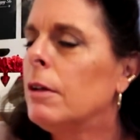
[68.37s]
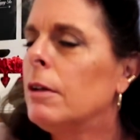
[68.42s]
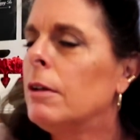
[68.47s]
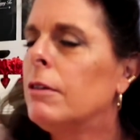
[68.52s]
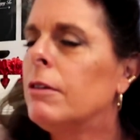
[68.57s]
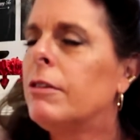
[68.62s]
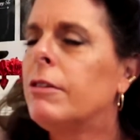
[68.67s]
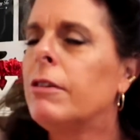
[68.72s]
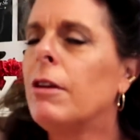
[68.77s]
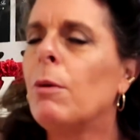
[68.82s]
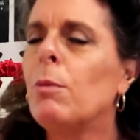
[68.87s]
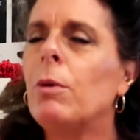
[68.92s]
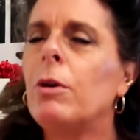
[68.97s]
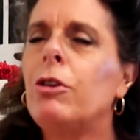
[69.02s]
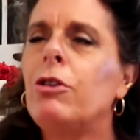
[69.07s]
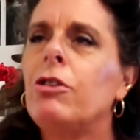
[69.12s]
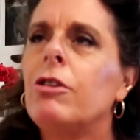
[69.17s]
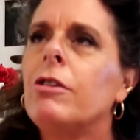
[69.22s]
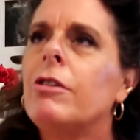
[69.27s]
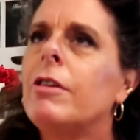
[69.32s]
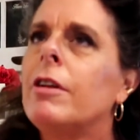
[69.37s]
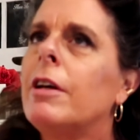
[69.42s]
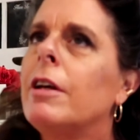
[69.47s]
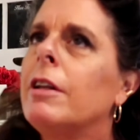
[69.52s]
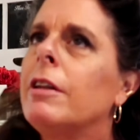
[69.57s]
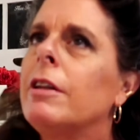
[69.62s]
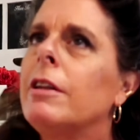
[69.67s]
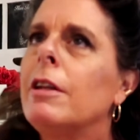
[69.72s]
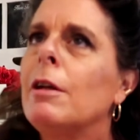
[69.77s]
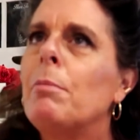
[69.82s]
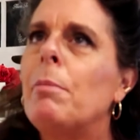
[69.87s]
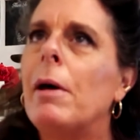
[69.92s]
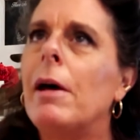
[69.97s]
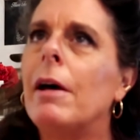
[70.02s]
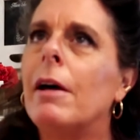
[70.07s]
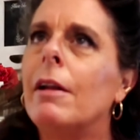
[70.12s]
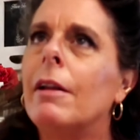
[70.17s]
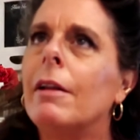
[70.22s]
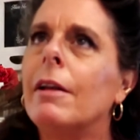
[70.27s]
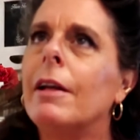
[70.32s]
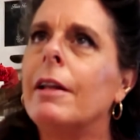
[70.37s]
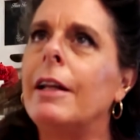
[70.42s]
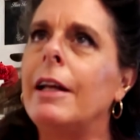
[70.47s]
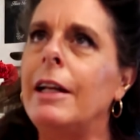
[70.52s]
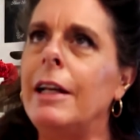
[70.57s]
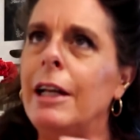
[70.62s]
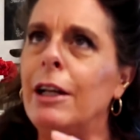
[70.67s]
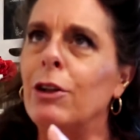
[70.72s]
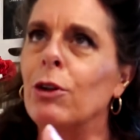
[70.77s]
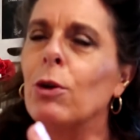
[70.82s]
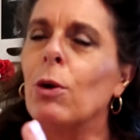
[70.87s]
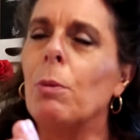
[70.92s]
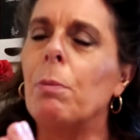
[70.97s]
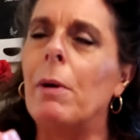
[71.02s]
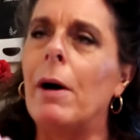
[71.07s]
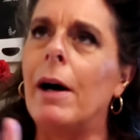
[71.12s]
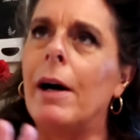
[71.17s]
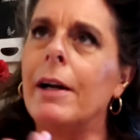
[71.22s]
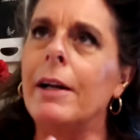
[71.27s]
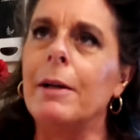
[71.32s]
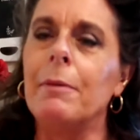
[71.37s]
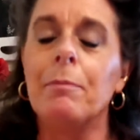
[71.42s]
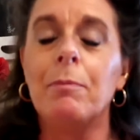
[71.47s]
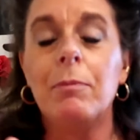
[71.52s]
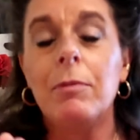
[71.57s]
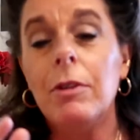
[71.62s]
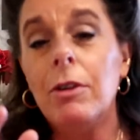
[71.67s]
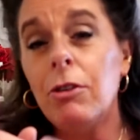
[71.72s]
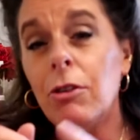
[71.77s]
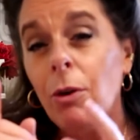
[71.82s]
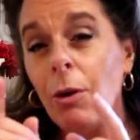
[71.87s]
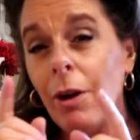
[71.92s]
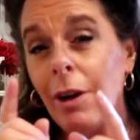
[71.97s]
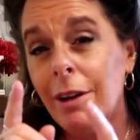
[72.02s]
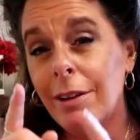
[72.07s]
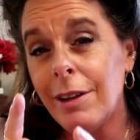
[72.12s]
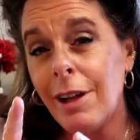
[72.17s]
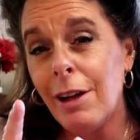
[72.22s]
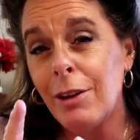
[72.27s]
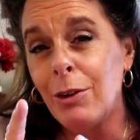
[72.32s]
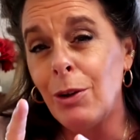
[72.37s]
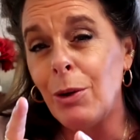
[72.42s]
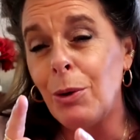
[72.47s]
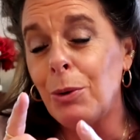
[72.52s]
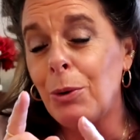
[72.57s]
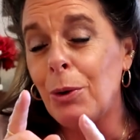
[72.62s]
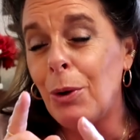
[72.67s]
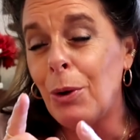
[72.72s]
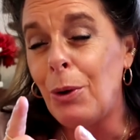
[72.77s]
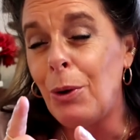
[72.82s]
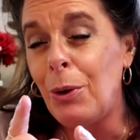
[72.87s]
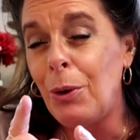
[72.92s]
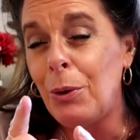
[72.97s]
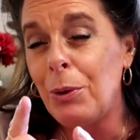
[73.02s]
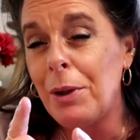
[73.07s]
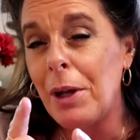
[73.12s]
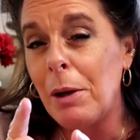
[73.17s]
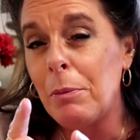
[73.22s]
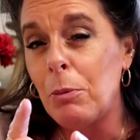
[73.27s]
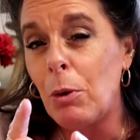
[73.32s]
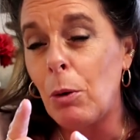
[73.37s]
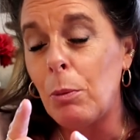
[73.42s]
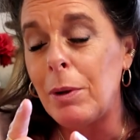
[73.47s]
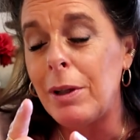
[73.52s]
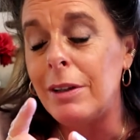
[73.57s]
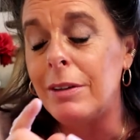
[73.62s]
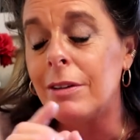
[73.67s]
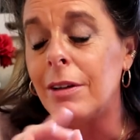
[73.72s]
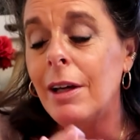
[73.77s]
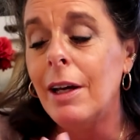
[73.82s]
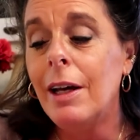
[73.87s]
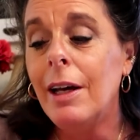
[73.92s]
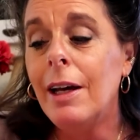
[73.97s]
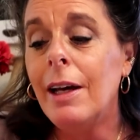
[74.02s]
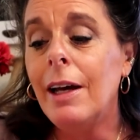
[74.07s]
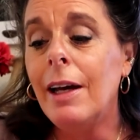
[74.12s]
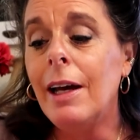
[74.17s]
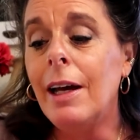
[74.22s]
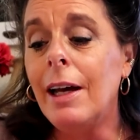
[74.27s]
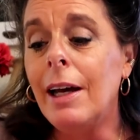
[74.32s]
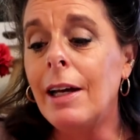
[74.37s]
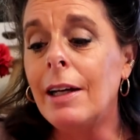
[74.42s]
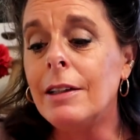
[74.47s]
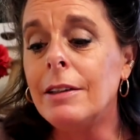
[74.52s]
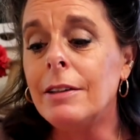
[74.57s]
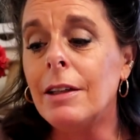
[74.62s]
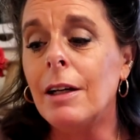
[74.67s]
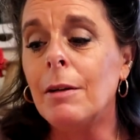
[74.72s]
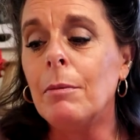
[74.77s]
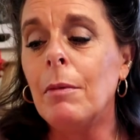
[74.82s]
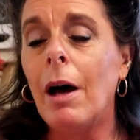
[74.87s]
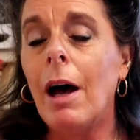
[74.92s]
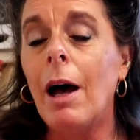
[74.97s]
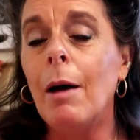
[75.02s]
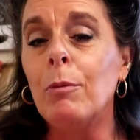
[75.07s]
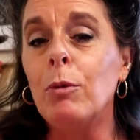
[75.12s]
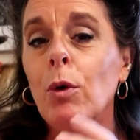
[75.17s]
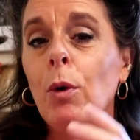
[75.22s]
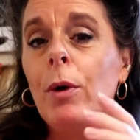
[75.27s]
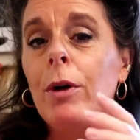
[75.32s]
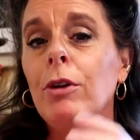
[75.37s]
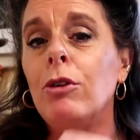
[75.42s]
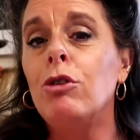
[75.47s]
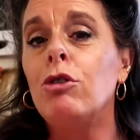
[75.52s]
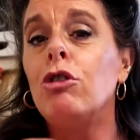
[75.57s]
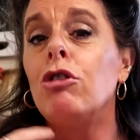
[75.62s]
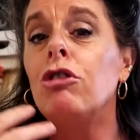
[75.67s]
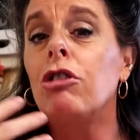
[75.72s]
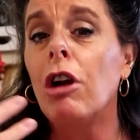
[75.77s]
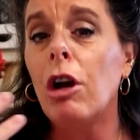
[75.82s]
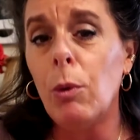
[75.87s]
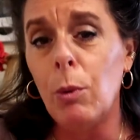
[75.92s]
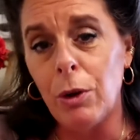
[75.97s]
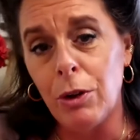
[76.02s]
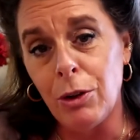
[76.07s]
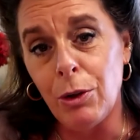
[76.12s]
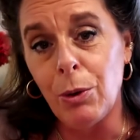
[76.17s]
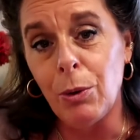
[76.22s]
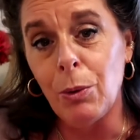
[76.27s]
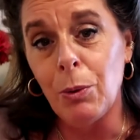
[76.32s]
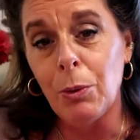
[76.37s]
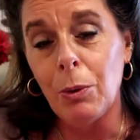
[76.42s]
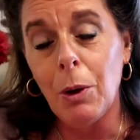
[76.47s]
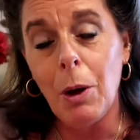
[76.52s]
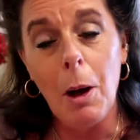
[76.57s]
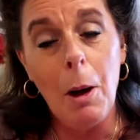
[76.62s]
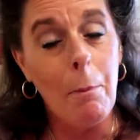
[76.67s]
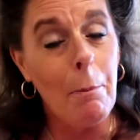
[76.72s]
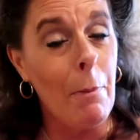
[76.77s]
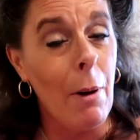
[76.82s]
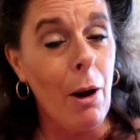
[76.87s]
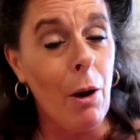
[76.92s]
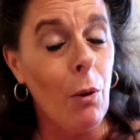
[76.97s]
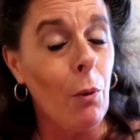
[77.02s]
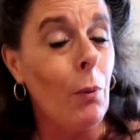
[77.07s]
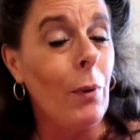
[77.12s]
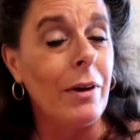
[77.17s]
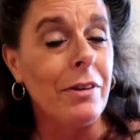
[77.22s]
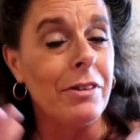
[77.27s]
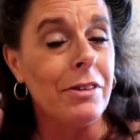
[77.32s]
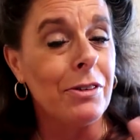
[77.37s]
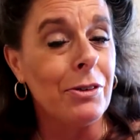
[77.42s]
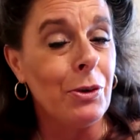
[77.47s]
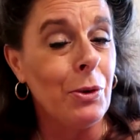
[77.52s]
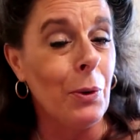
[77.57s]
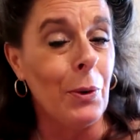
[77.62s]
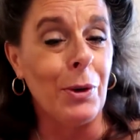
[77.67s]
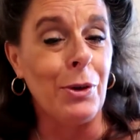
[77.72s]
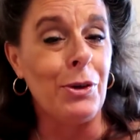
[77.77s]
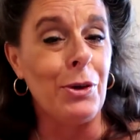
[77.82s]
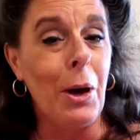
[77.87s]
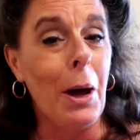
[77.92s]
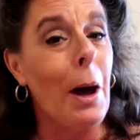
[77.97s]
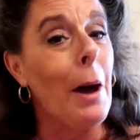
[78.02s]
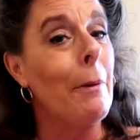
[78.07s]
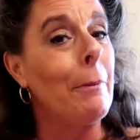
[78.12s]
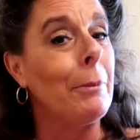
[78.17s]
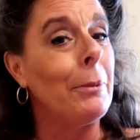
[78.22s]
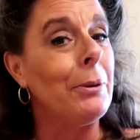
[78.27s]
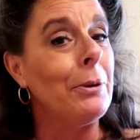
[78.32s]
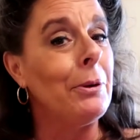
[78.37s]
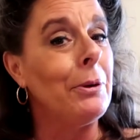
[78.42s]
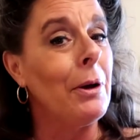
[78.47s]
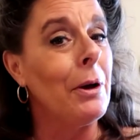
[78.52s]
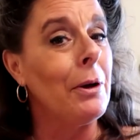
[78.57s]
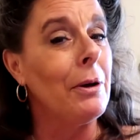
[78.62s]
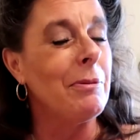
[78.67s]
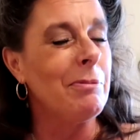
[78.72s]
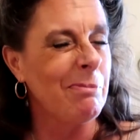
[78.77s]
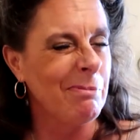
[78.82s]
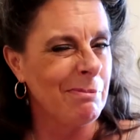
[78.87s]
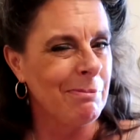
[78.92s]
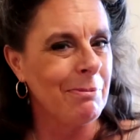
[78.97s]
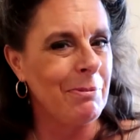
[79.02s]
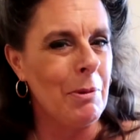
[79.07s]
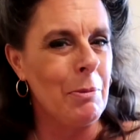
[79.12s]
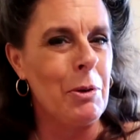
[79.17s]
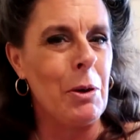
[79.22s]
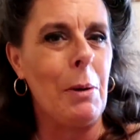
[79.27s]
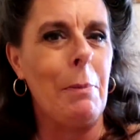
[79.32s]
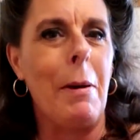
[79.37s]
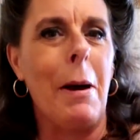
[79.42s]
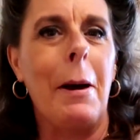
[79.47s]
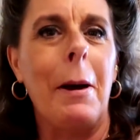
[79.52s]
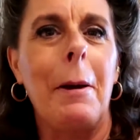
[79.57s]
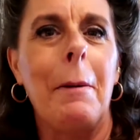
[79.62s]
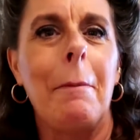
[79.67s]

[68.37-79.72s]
Someone just hit the bell and they need to go potty. So on that note, hold that moment, and I'm going to share with you about what's going to happen. I'll be right back.